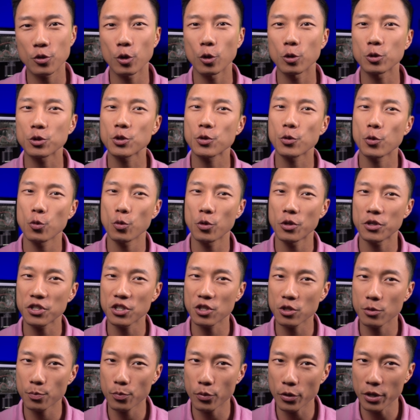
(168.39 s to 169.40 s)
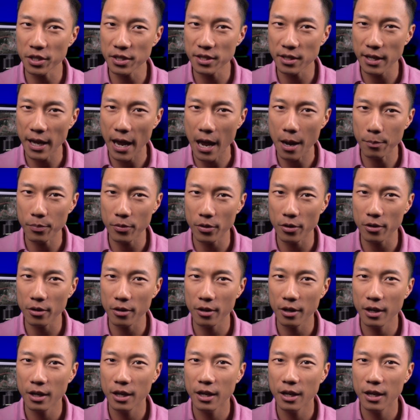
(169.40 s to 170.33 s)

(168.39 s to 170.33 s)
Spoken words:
goes through the spring damper